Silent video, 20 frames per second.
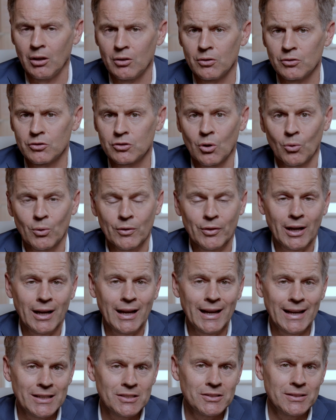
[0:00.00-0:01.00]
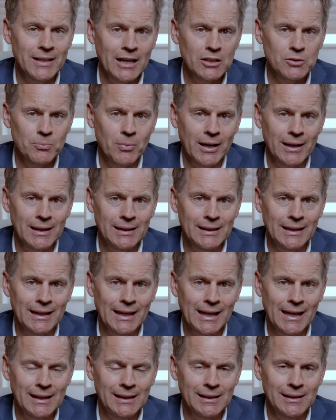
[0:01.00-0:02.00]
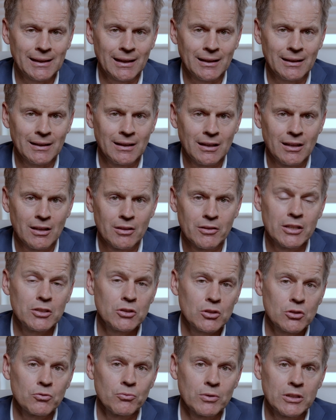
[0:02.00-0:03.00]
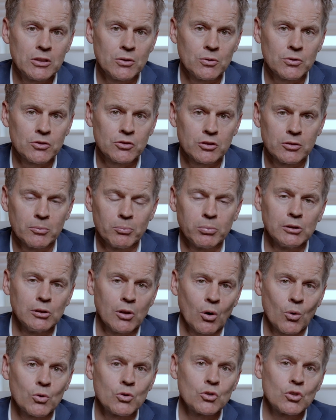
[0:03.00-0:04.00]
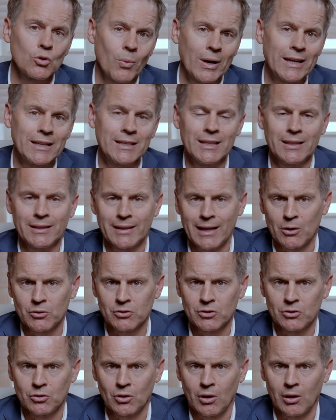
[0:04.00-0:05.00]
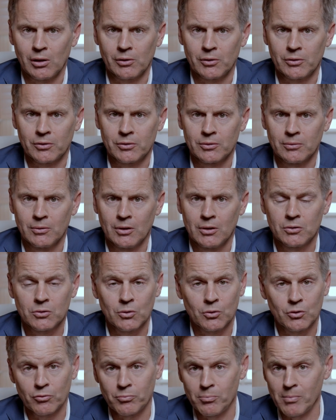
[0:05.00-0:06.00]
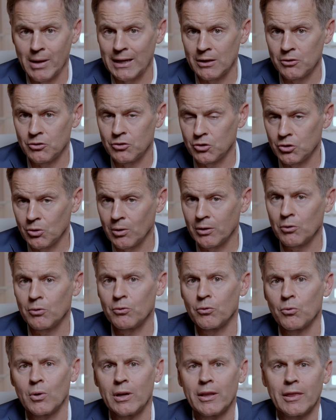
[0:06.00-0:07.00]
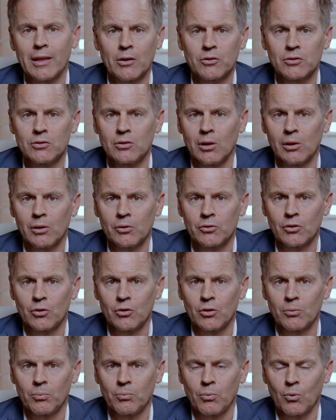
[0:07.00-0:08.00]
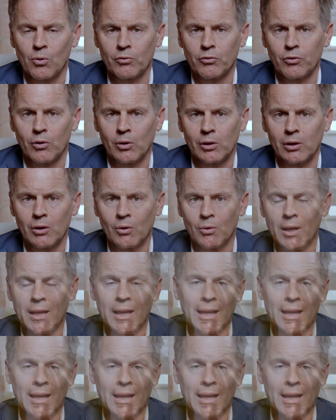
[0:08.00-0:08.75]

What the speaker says: So in the highest tax bracket in Canada, this is reduced to below $20,000. So you've made $240,000 on your portfolio